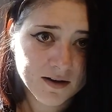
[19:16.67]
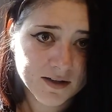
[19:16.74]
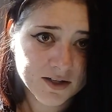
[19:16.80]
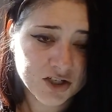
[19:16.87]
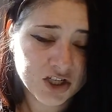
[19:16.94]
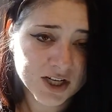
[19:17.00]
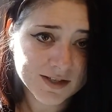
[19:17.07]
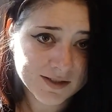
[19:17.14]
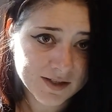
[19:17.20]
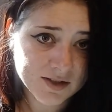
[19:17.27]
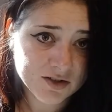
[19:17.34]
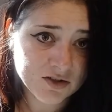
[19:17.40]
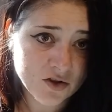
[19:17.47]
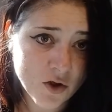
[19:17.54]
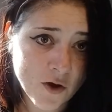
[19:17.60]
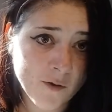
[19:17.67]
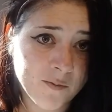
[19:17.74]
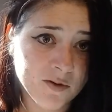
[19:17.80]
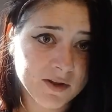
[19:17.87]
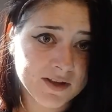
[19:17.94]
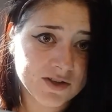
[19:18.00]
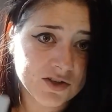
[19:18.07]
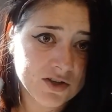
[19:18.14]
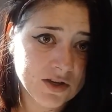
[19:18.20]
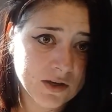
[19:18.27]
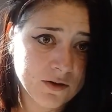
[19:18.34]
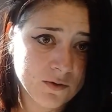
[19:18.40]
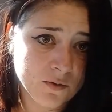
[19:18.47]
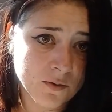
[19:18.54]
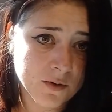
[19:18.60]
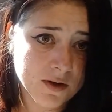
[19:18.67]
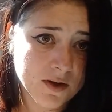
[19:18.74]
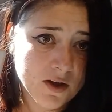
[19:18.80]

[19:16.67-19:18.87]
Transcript: just as noble as you,